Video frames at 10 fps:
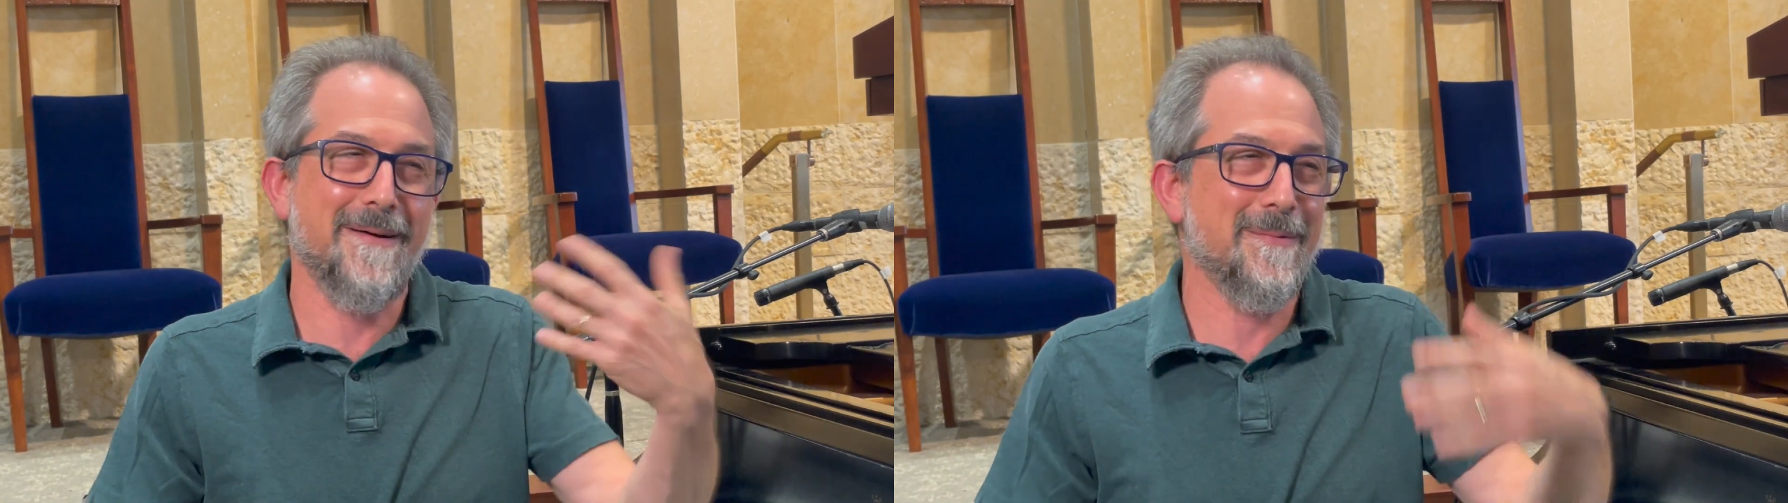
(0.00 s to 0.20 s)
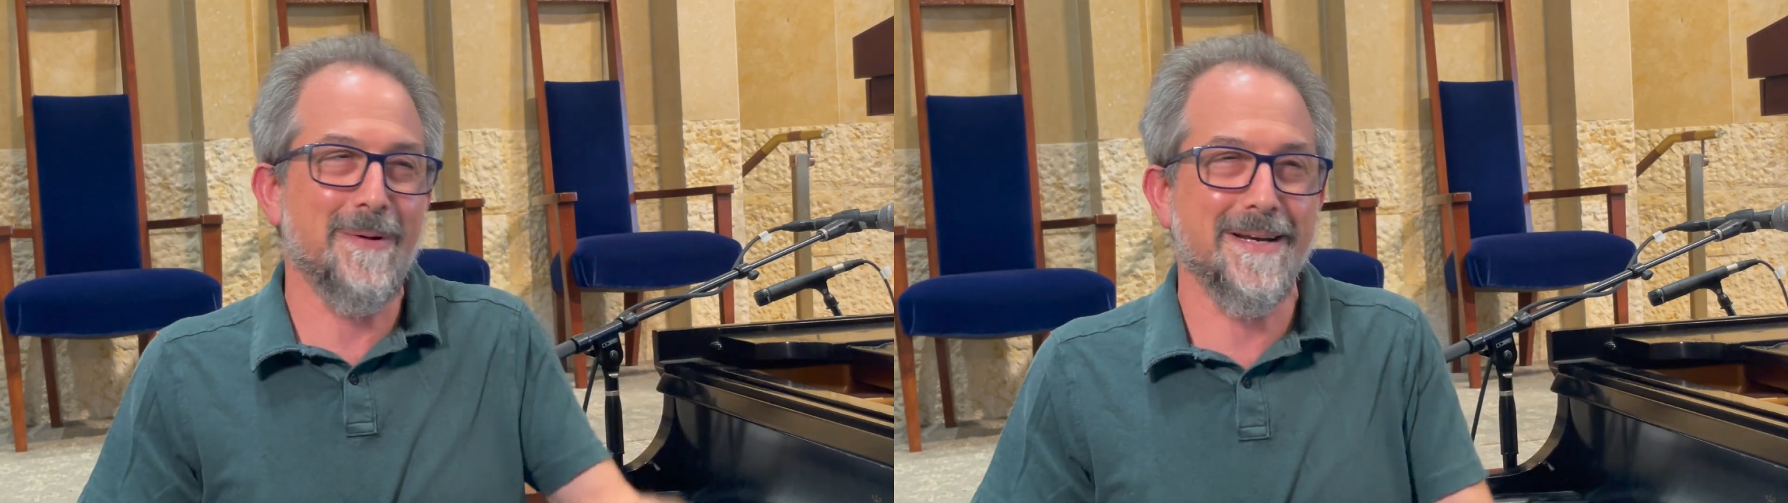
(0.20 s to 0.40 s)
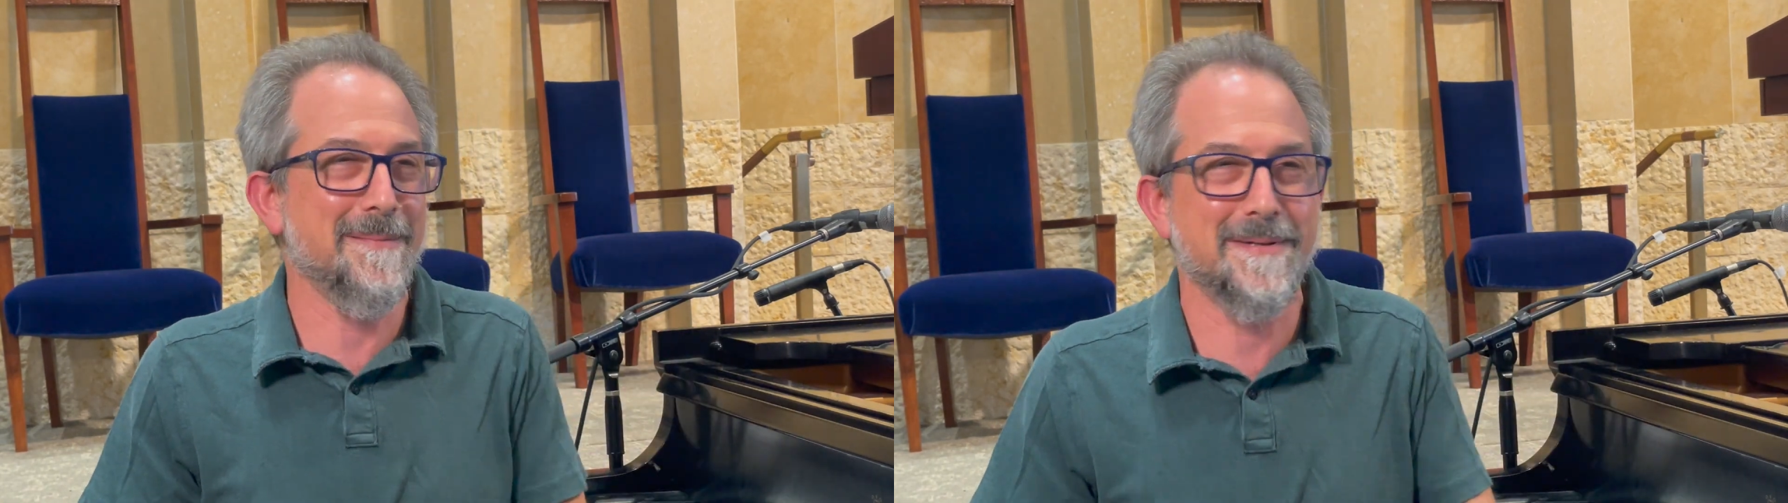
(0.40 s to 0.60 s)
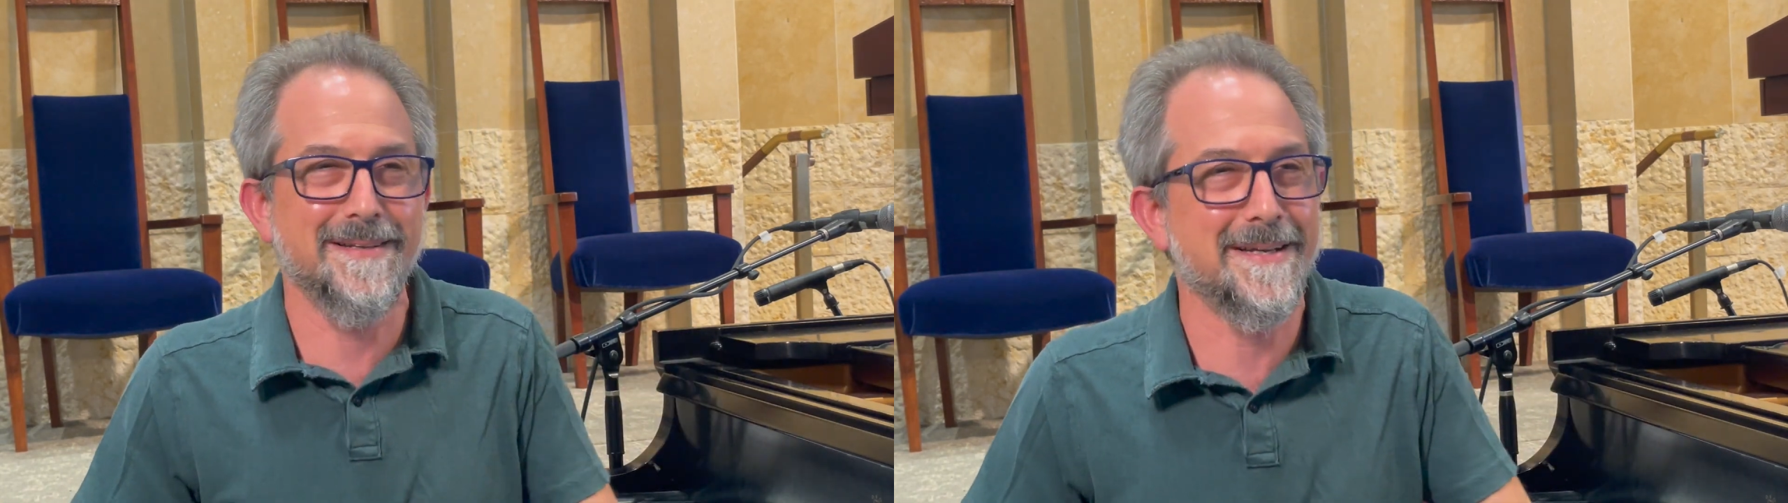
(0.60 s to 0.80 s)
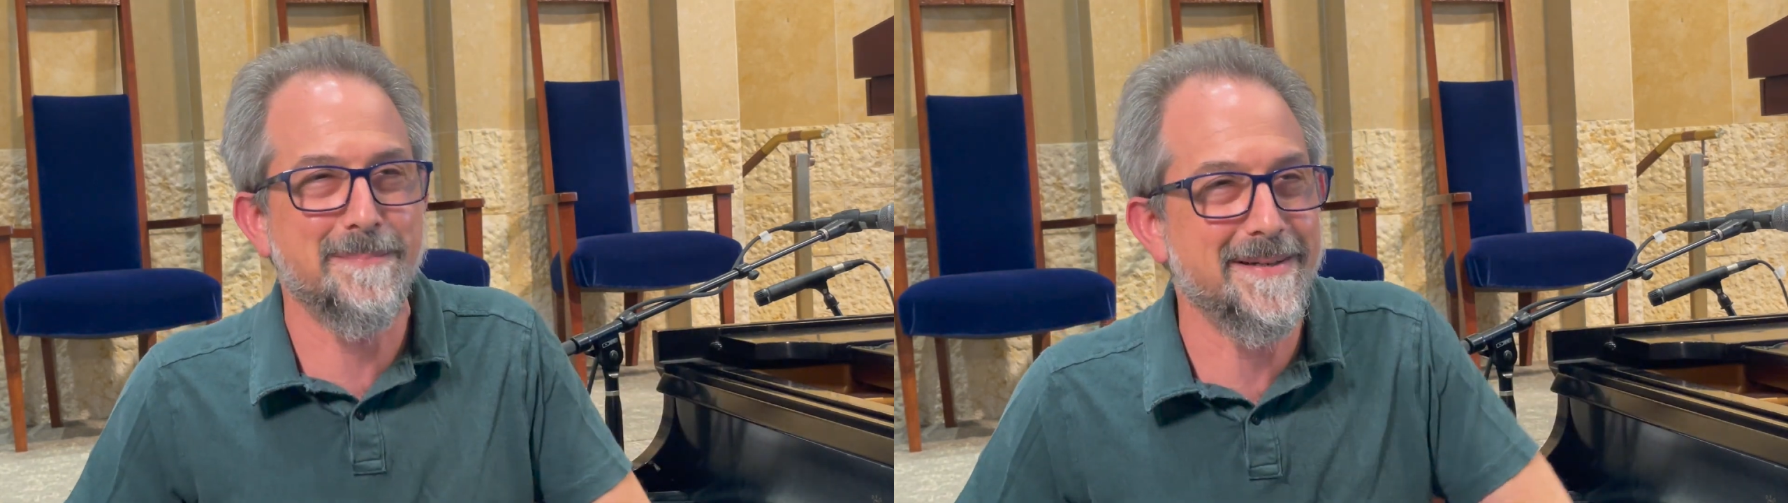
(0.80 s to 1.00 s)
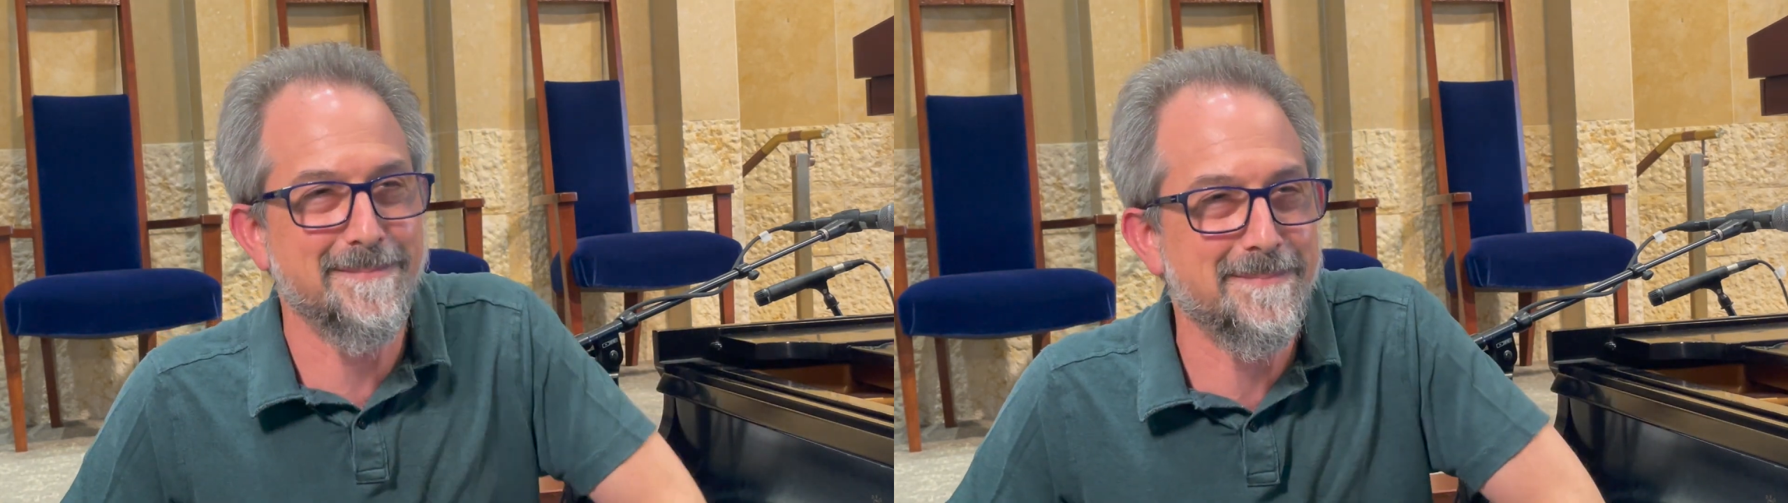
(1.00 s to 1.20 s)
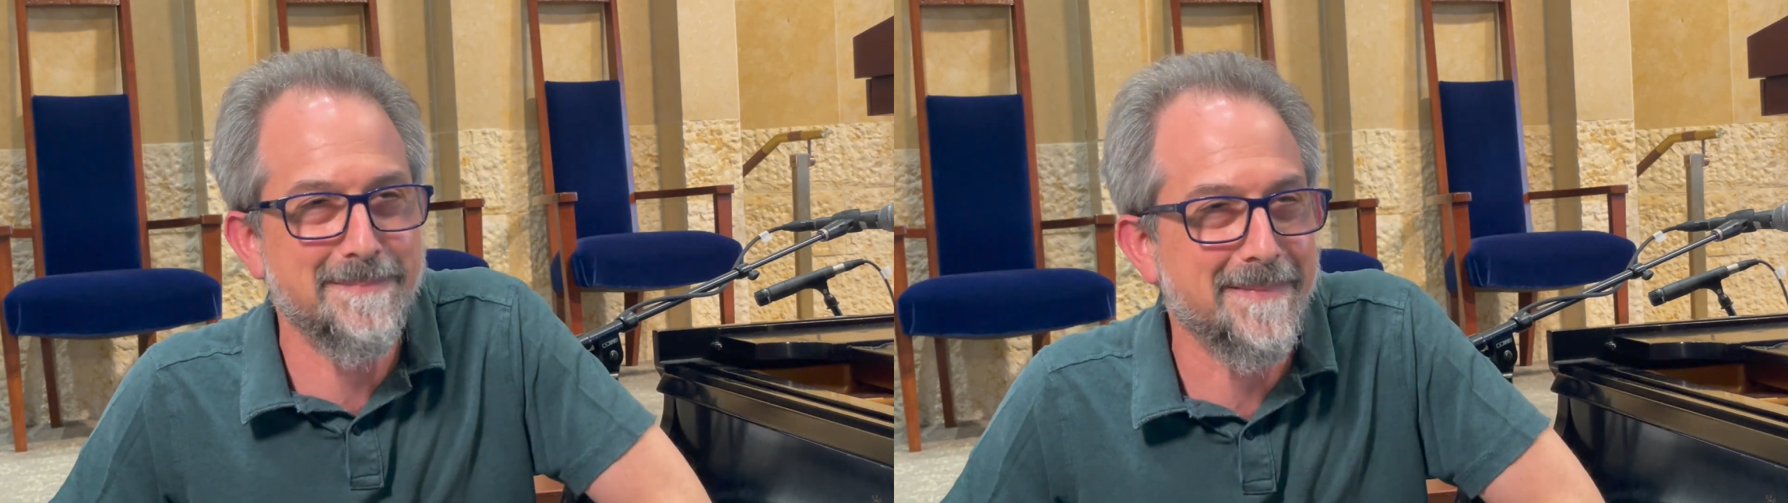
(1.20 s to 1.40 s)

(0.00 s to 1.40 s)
I would want him to like be